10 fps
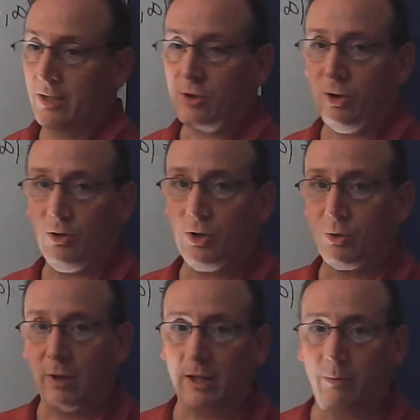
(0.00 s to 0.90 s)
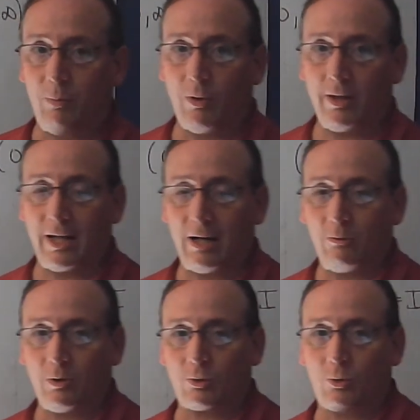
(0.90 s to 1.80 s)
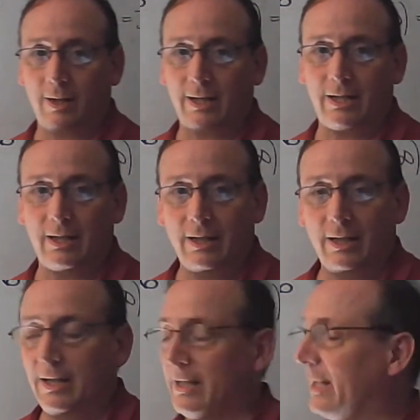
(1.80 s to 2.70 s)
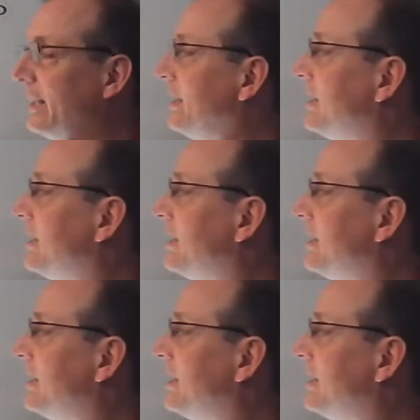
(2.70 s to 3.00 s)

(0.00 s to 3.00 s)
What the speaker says: So I just wanted to point out real quick that this